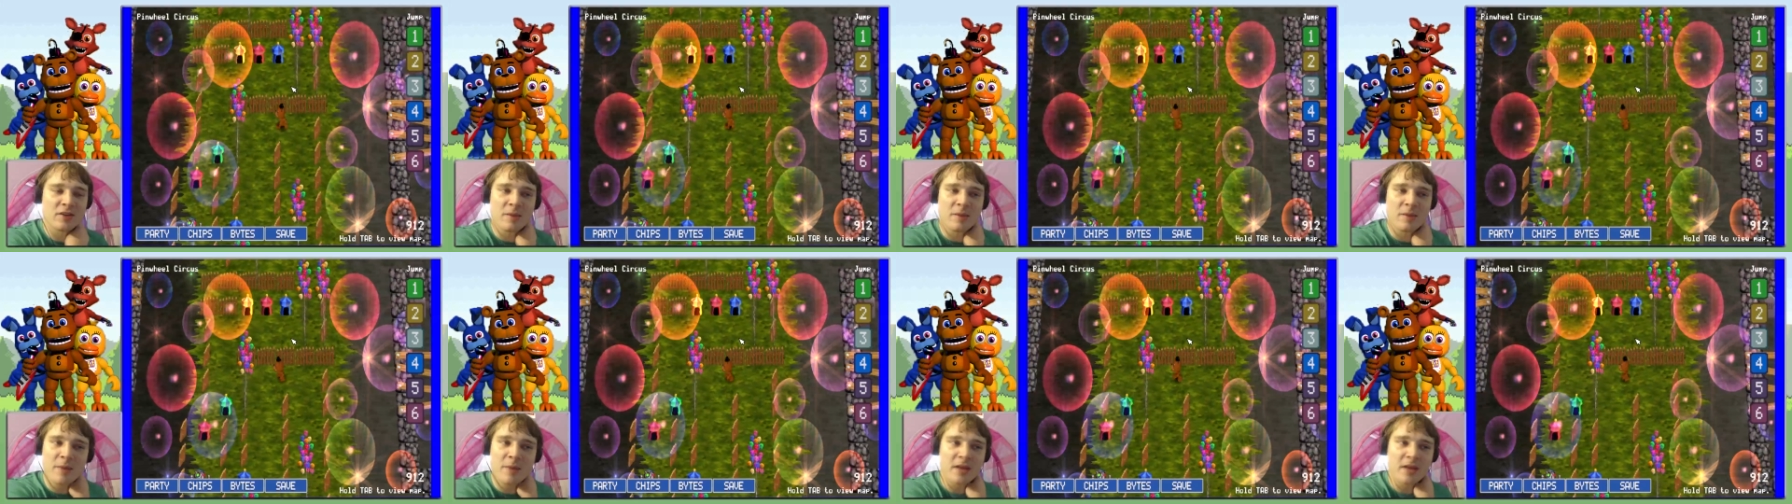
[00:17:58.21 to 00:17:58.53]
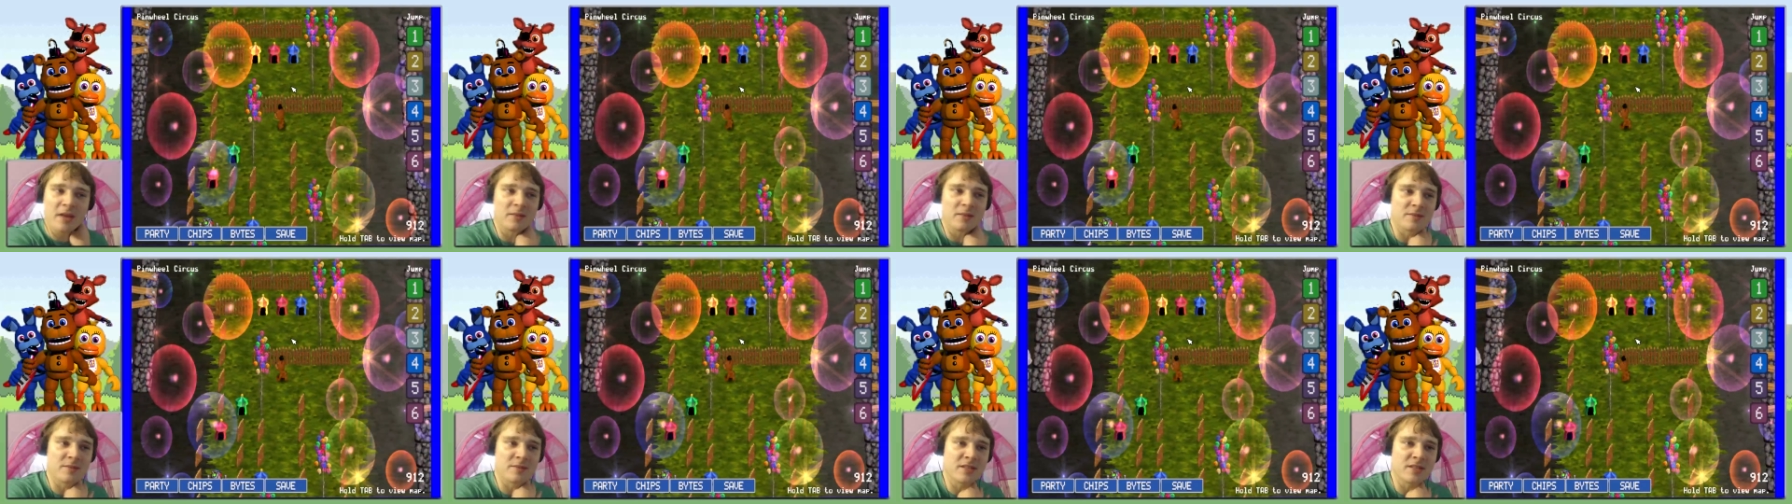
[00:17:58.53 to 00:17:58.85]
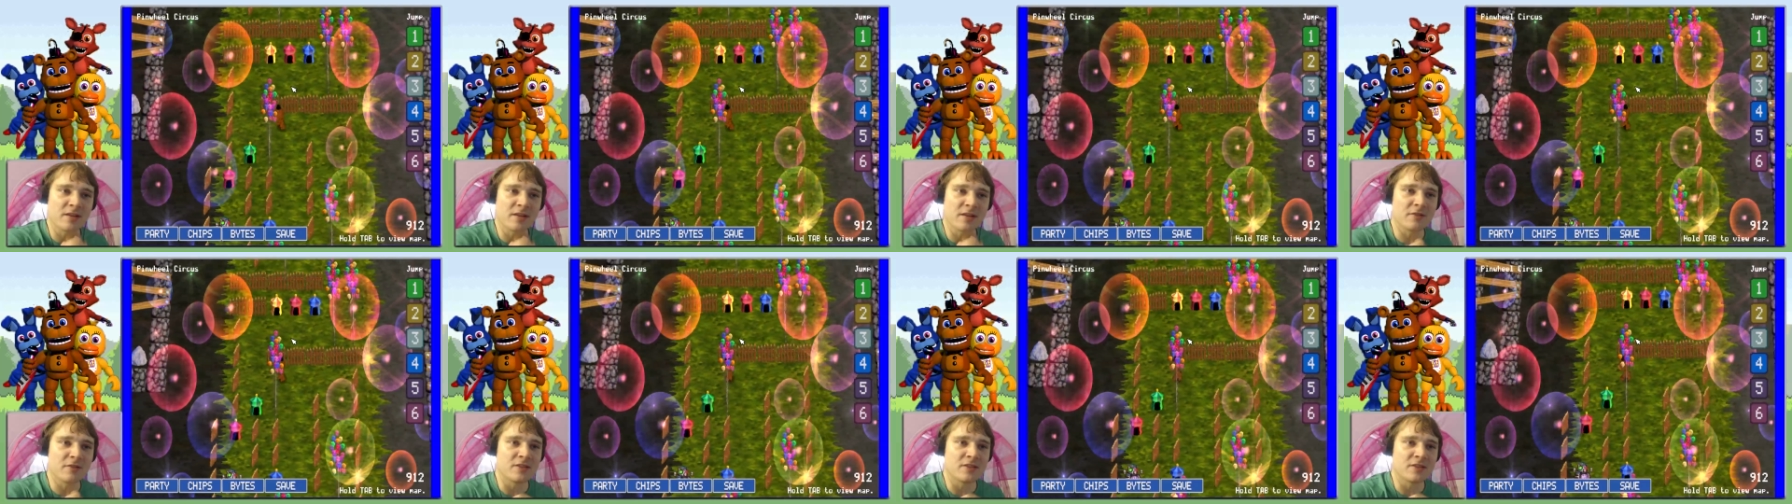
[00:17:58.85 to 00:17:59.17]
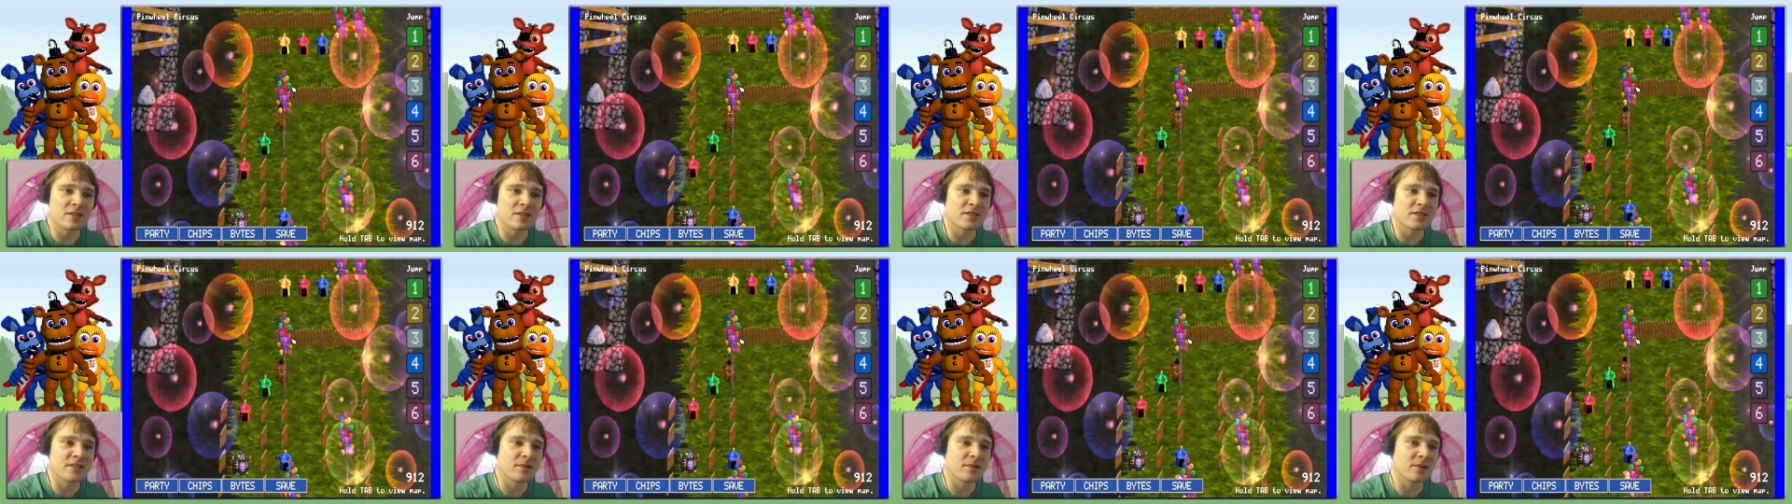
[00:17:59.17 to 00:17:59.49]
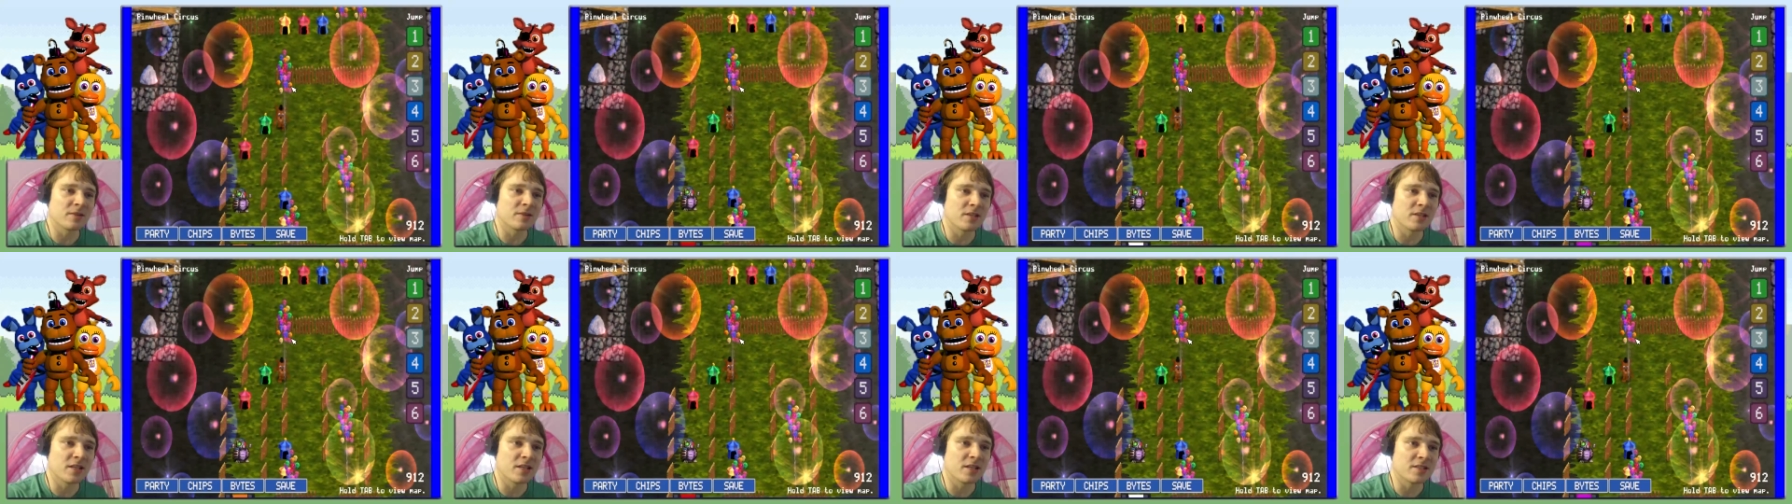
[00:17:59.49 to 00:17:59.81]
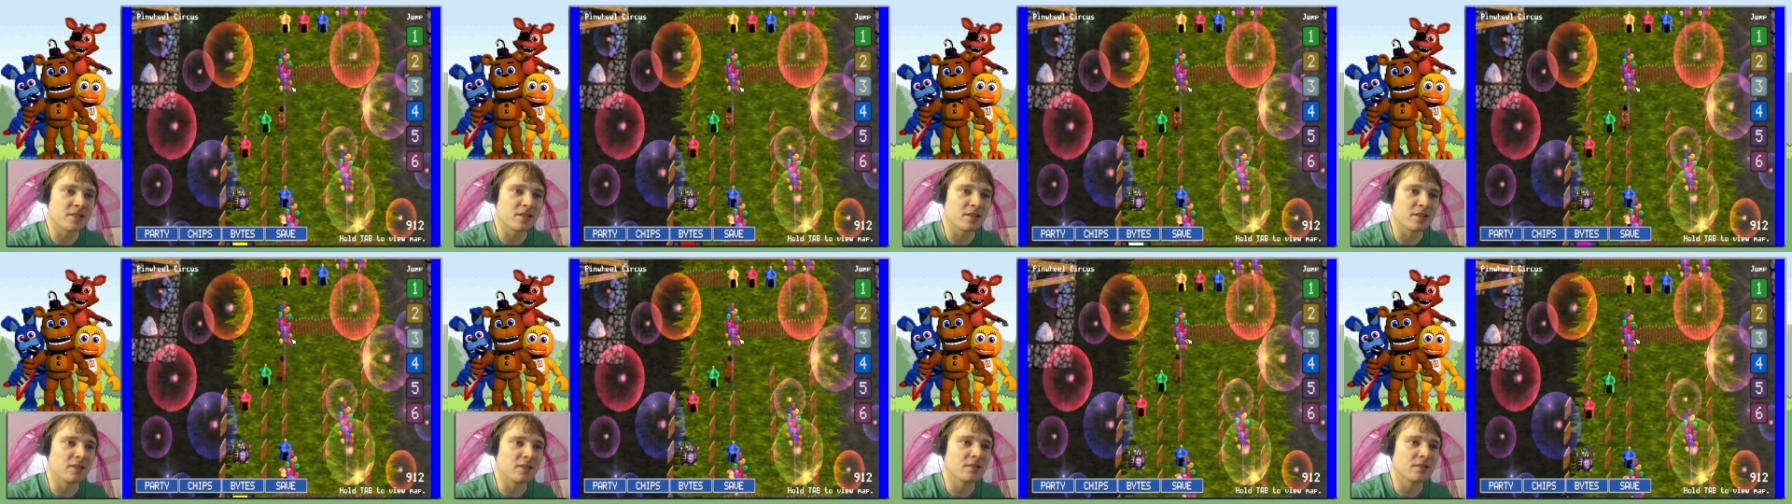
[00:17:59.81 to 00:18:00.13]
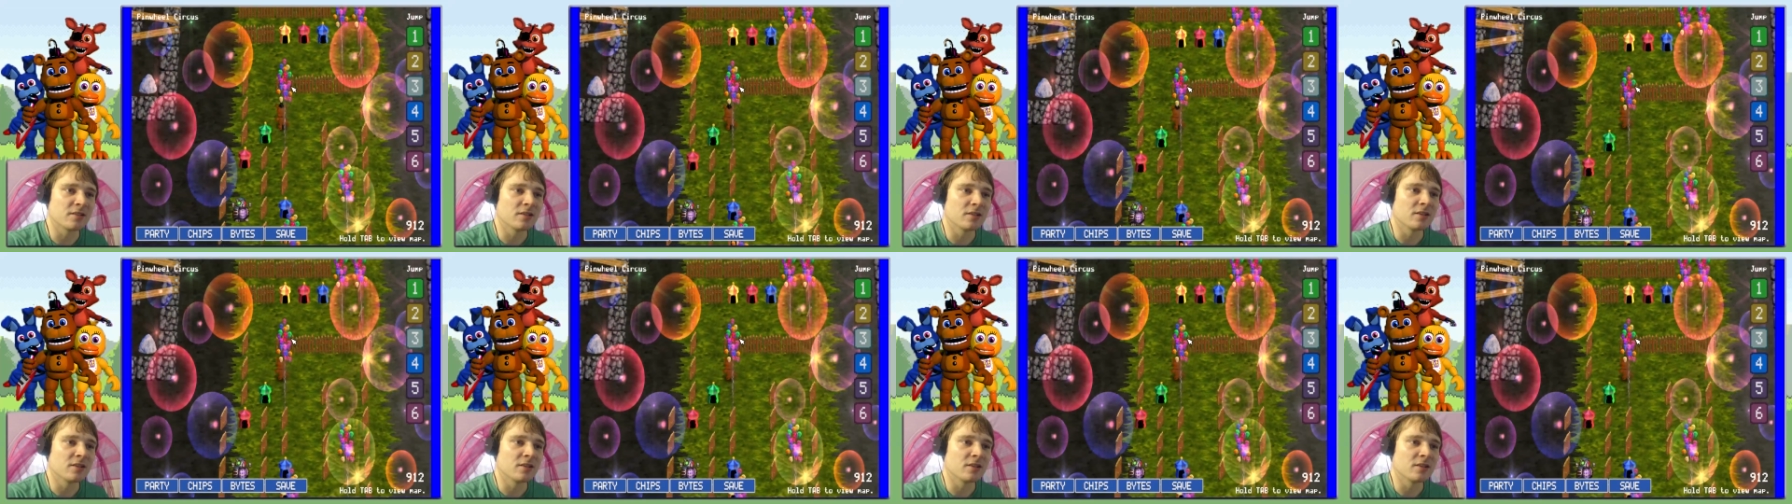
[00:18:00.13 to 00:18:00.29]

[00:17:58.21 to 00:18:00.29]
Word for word: they bake themselves into something tasty.